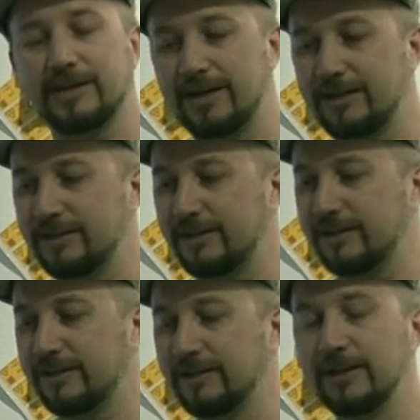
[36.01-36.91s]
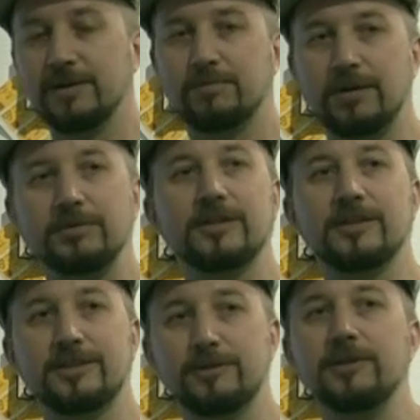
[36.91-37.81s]
and
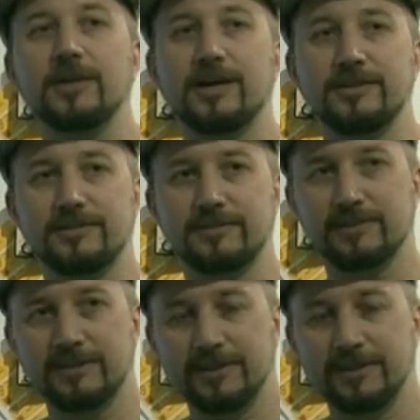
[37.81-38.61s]
publicly utilized.